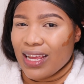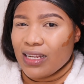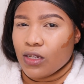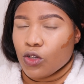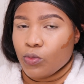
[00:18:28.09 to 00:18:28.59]
and
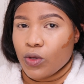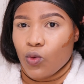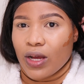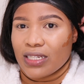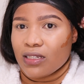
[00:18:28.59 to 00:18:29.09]
it'll be
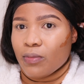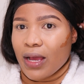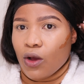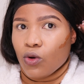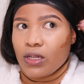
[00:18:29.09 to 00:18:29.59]
watched
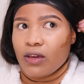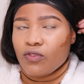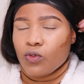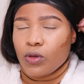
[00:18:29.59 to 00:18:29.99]
by only a few